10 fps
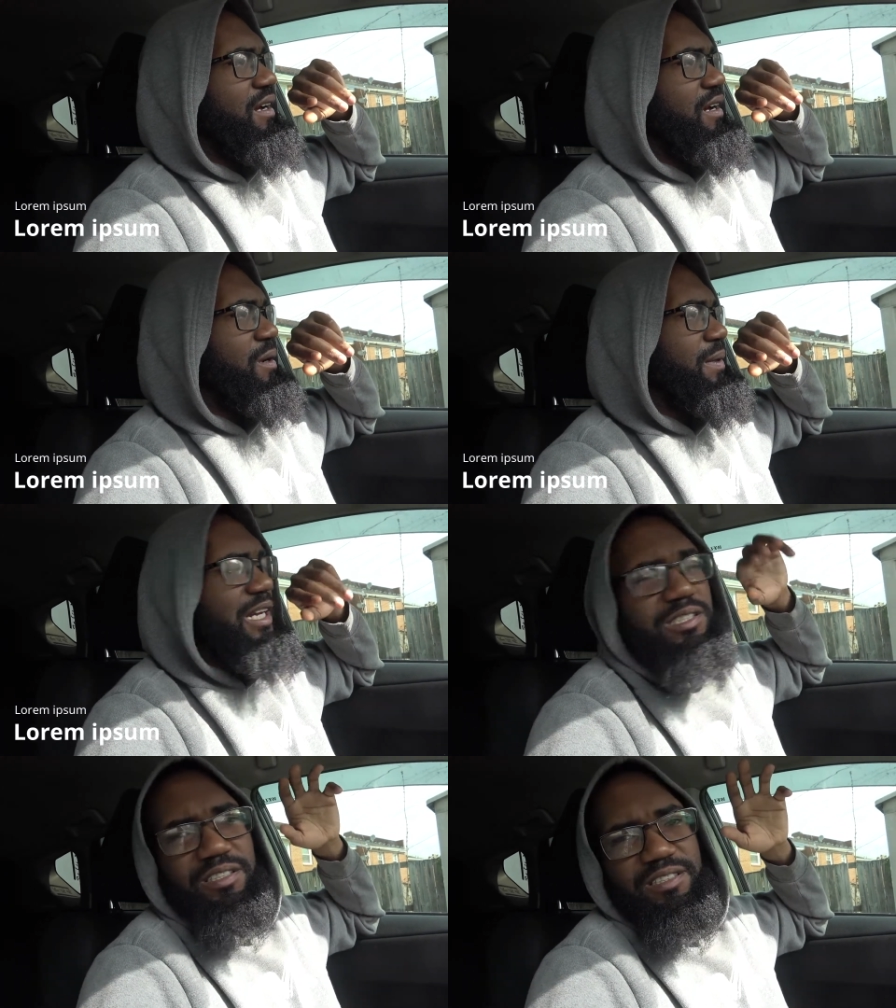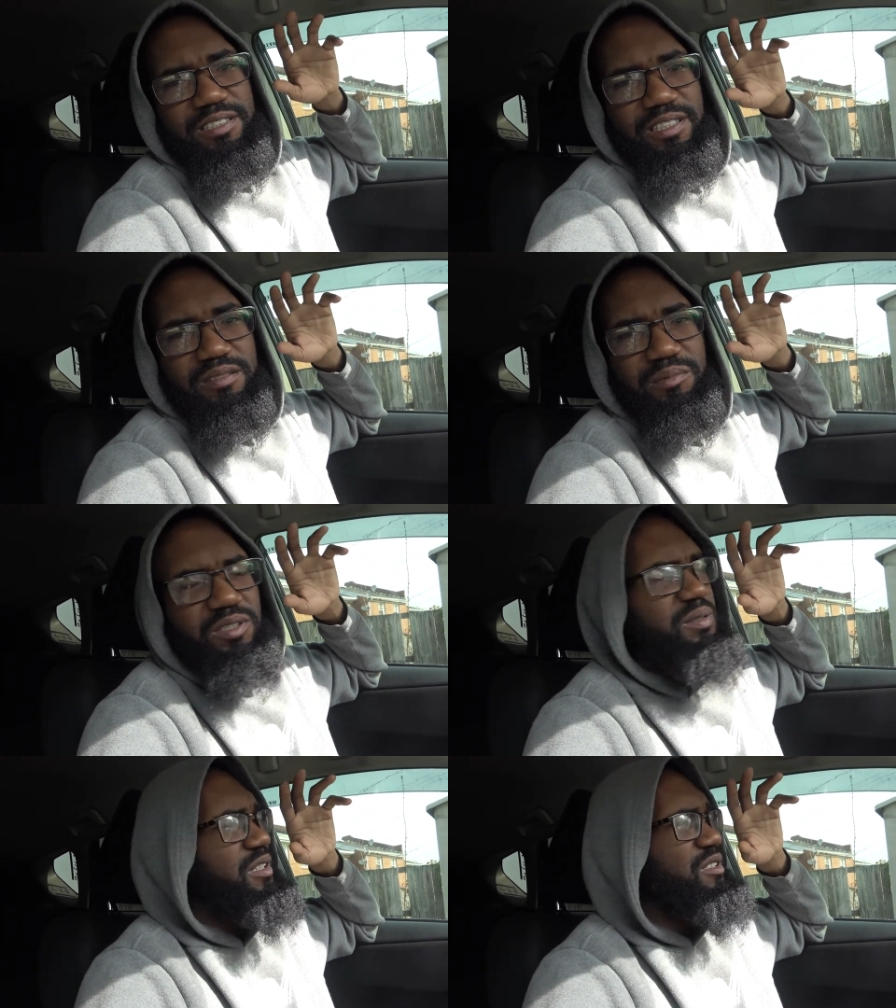Um, as you can see, his
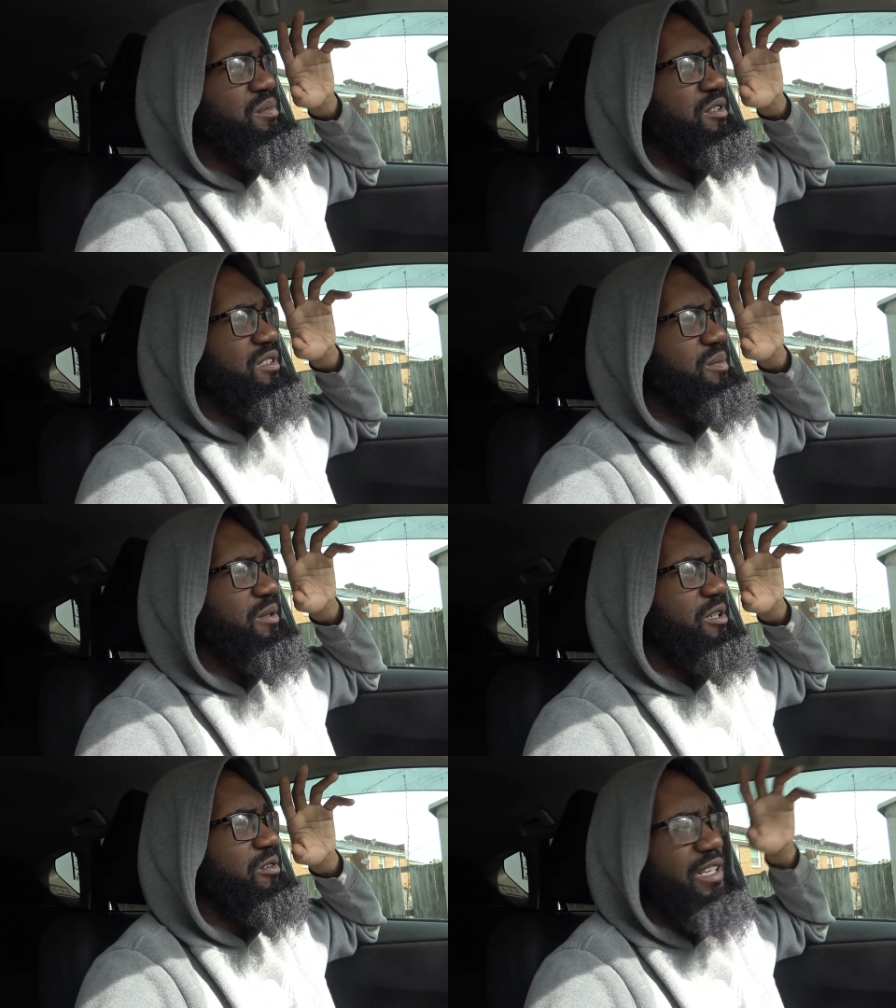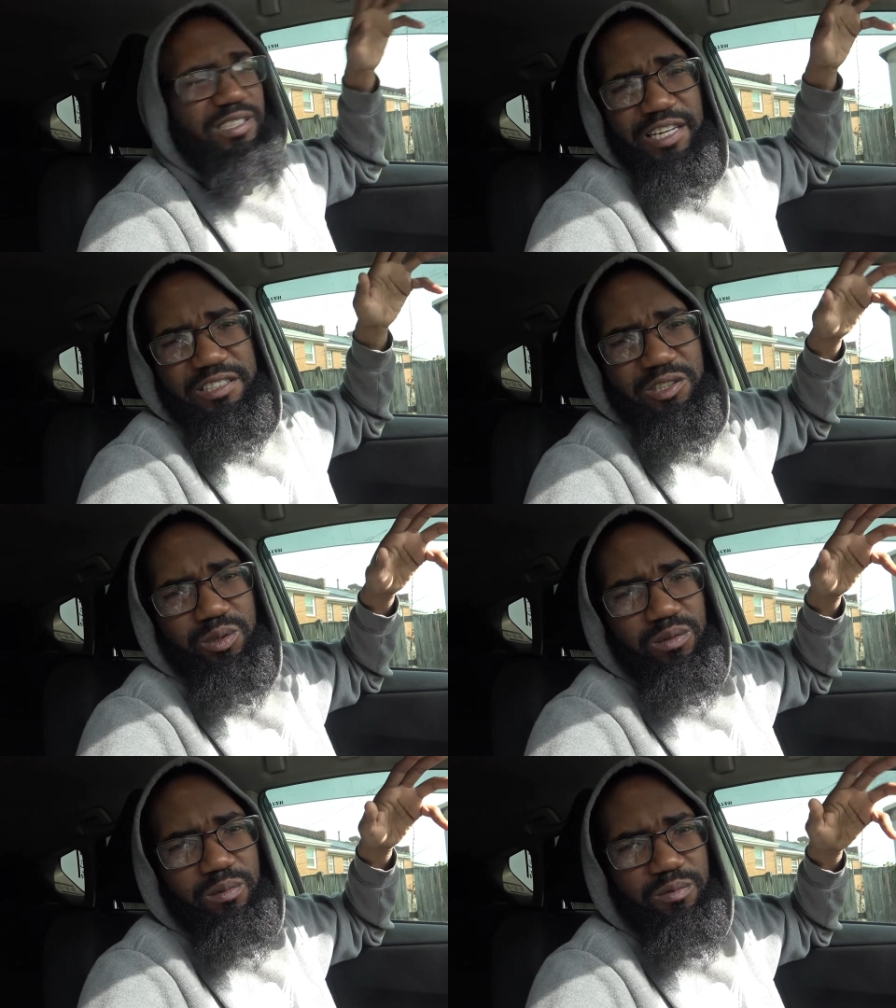music his music's pretty great. He's actually
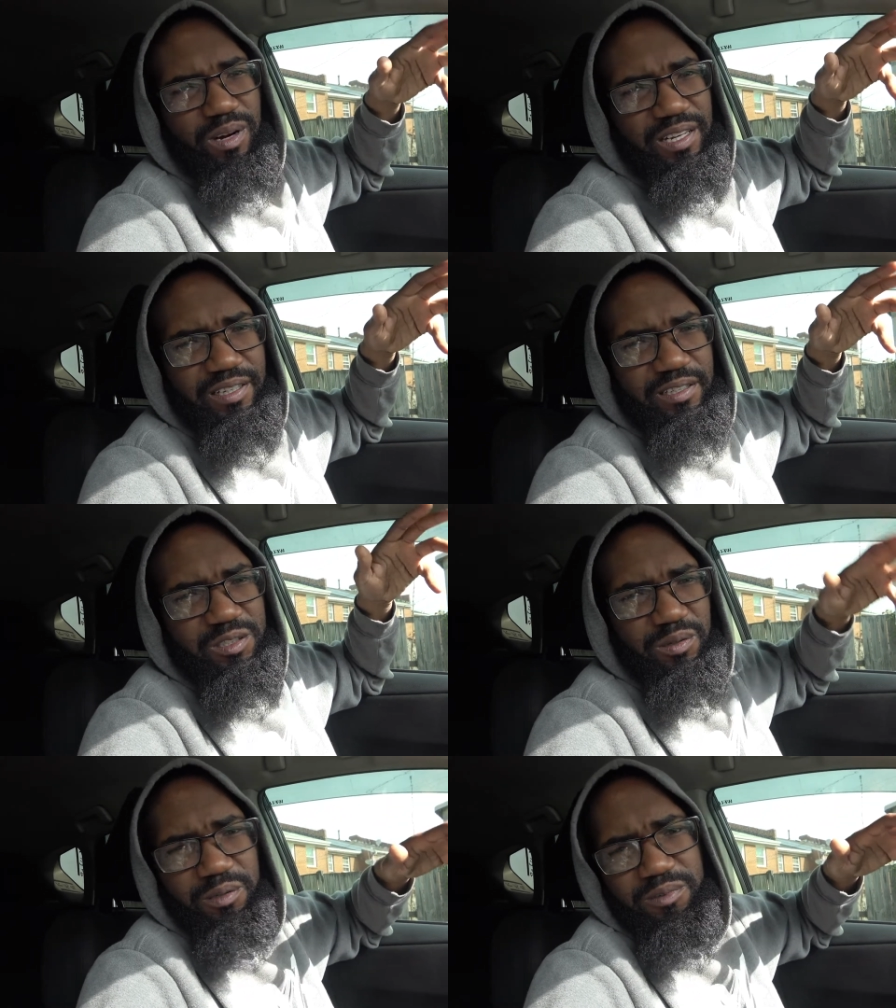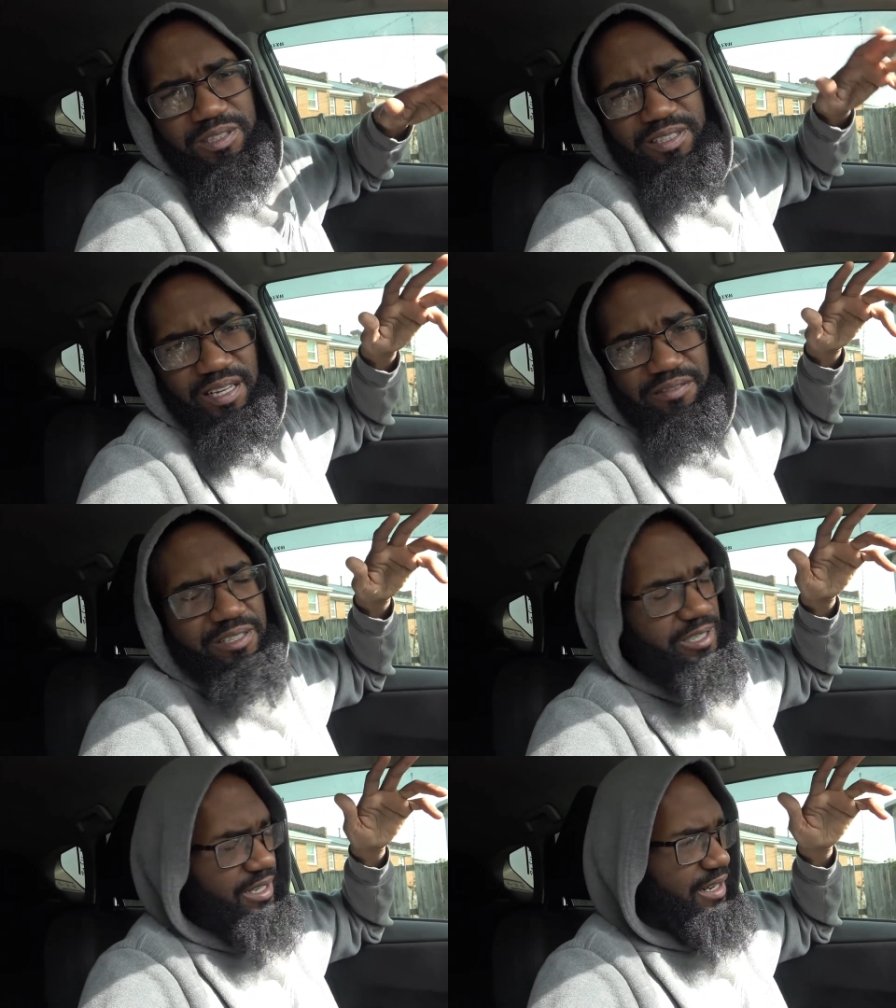toured with Wale, Twenty One
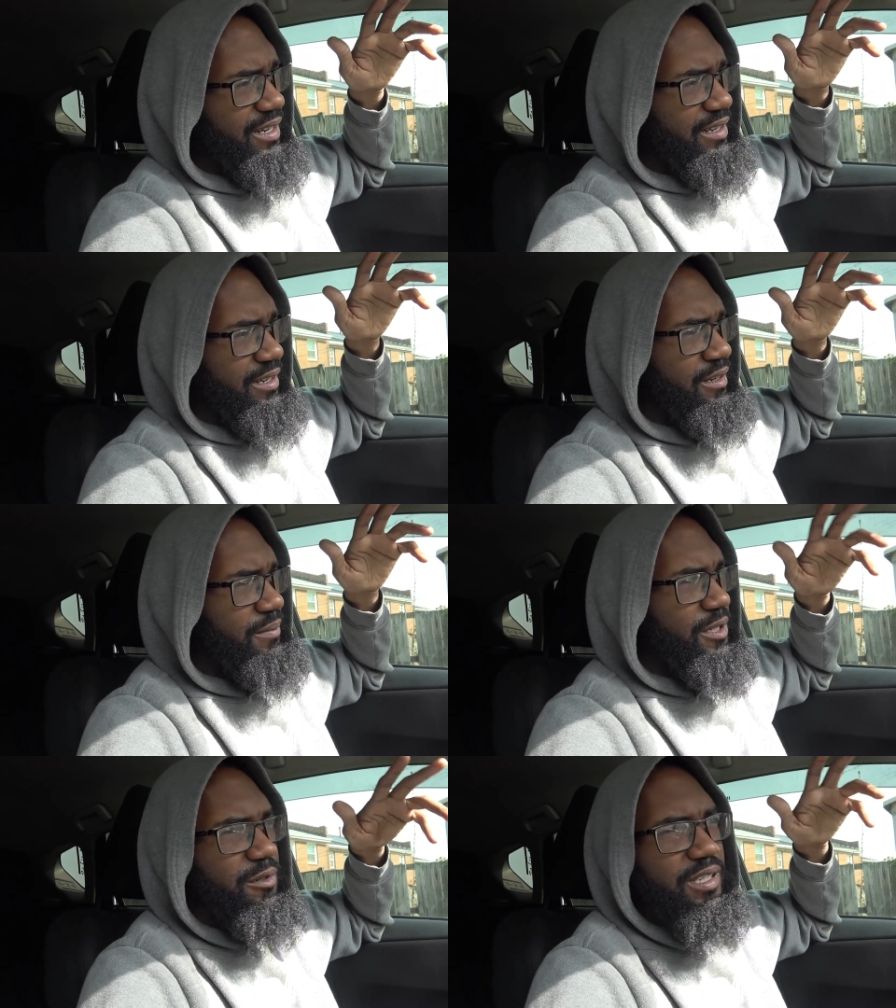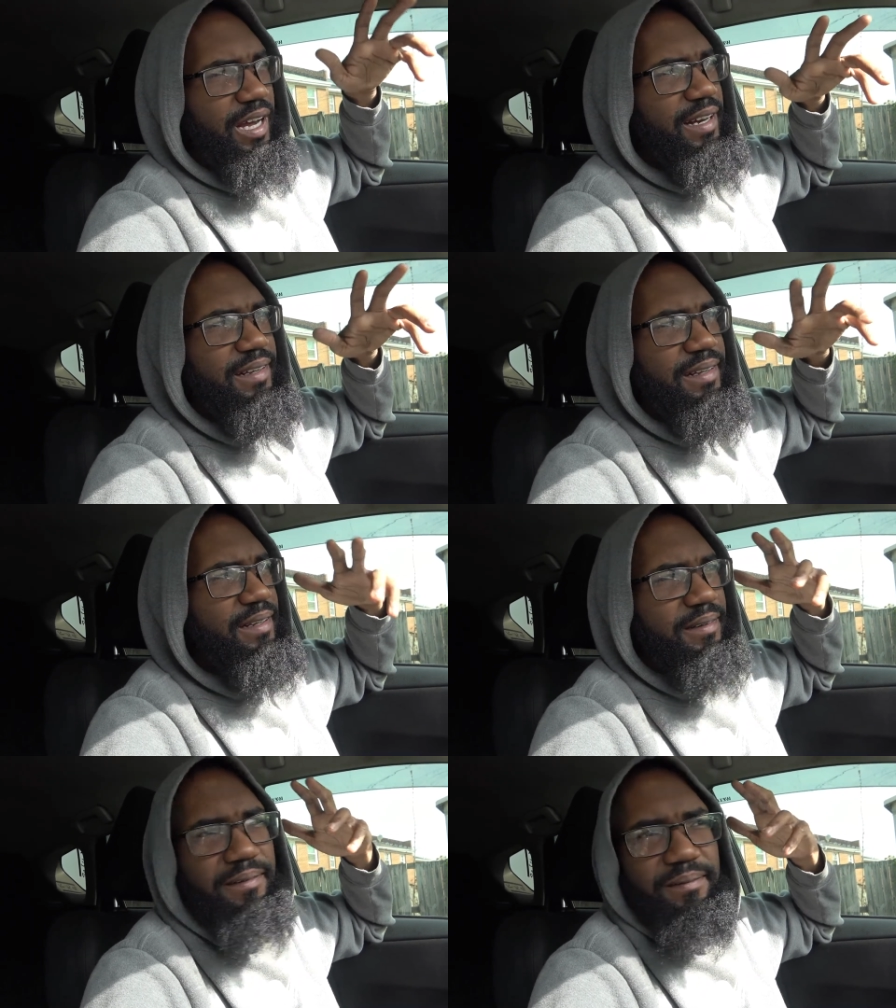Savage, um, Lil Yachty,
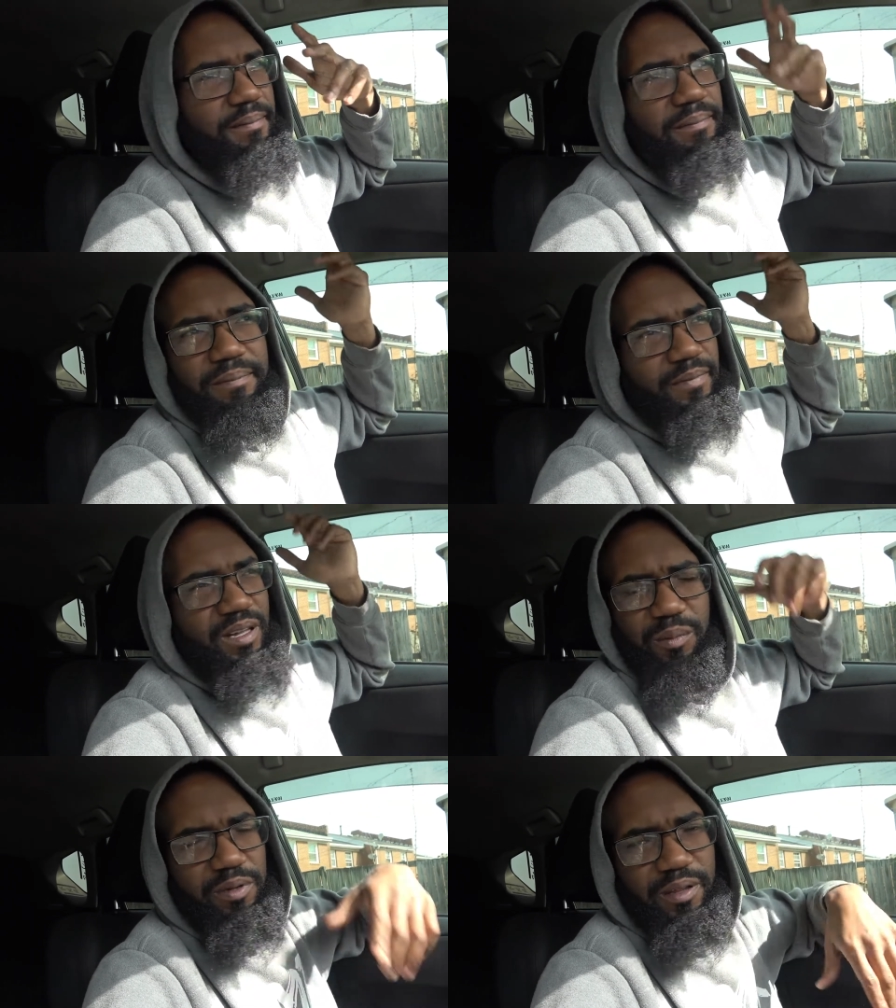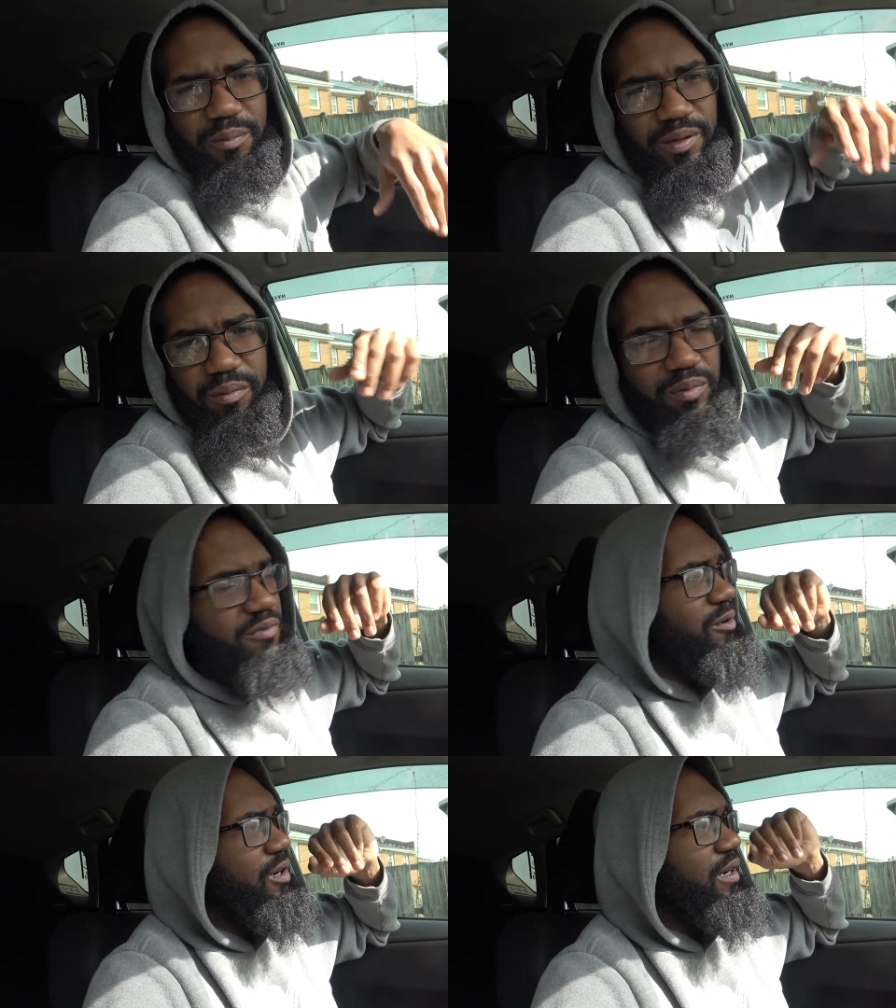and a couple other people
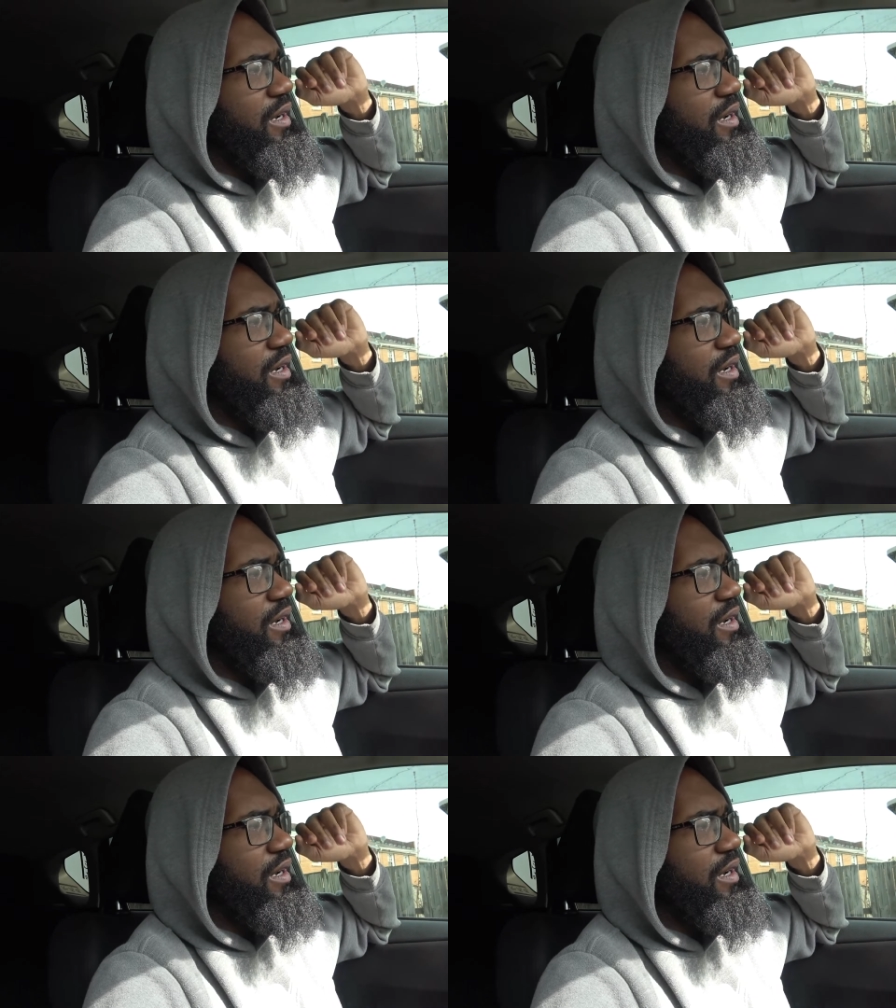before.